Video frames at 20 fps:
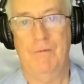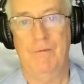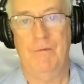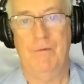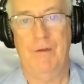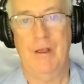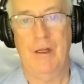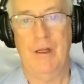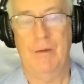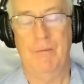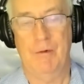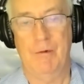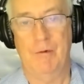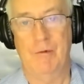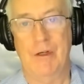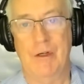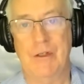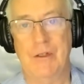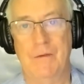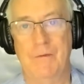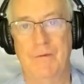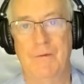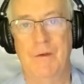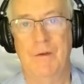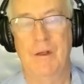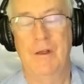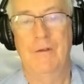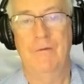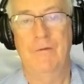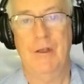fairly progressive,
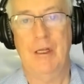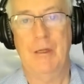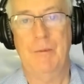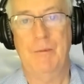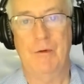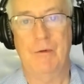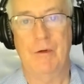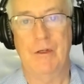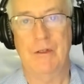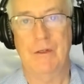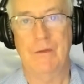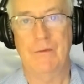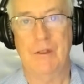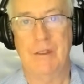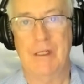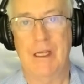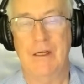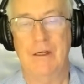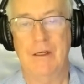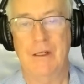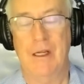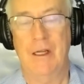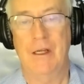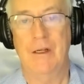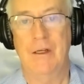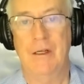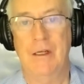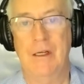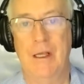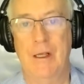fairly progressive state
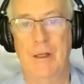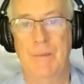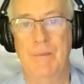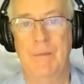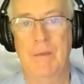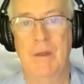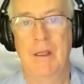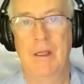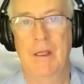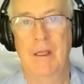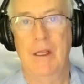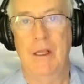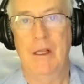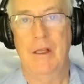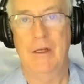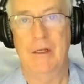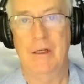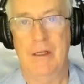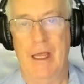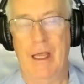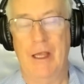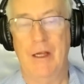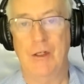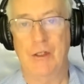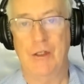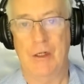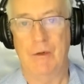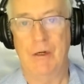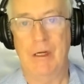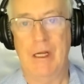in um, in
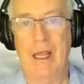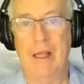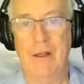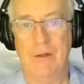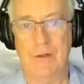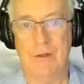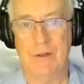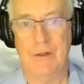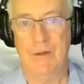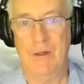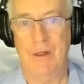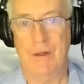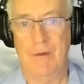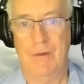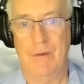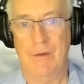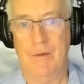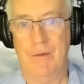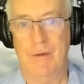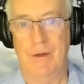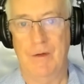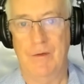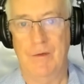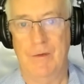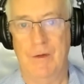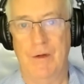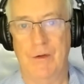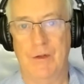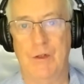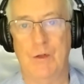Asia. It has
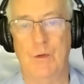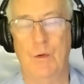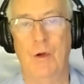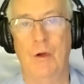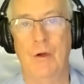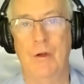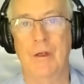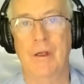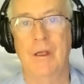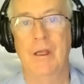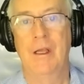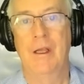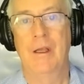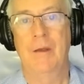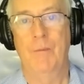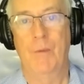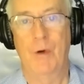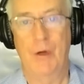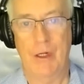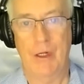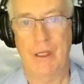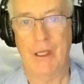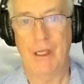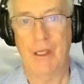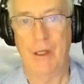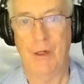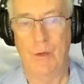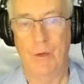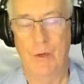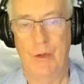uh, a strong monarchy
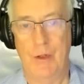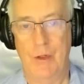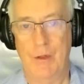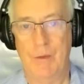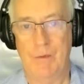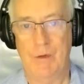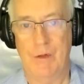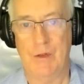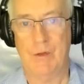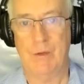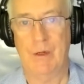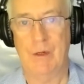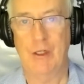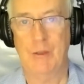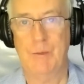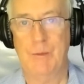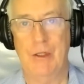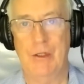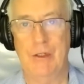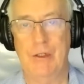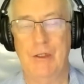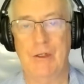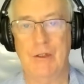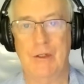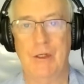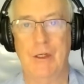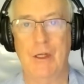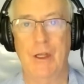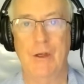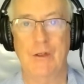and all the, the strange politics
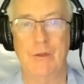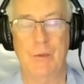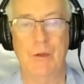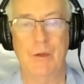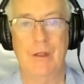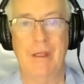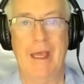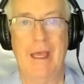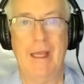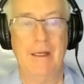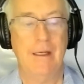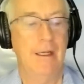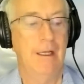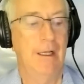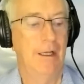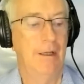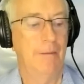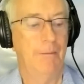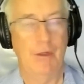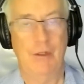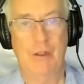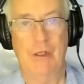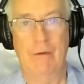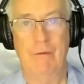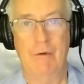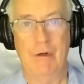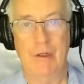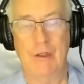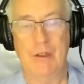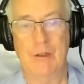that goes with that. But
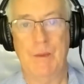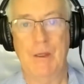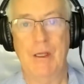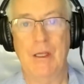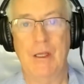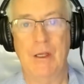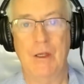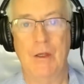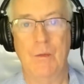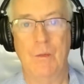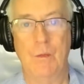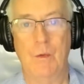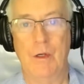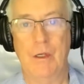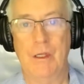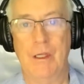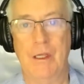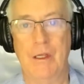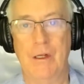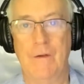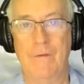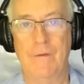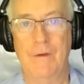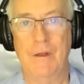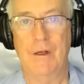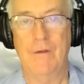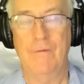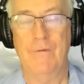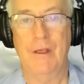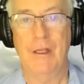generally speaking, you're working in a,
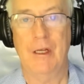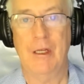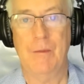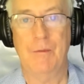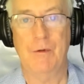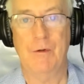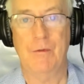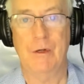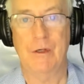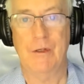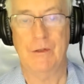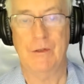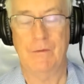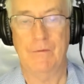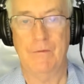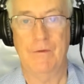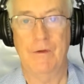in a fairly progressive